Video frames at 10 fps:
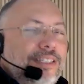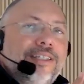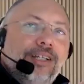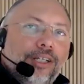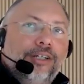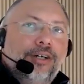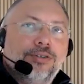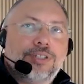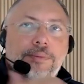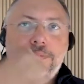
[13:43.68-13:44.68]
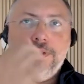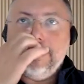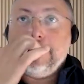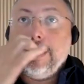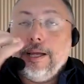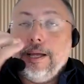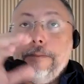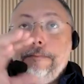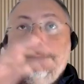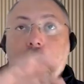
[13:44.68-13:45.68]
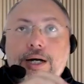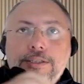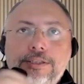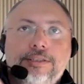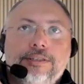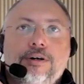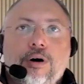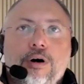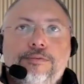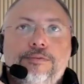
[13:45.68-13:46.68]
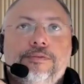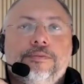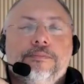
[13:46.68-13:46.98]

is another concept. It's a part of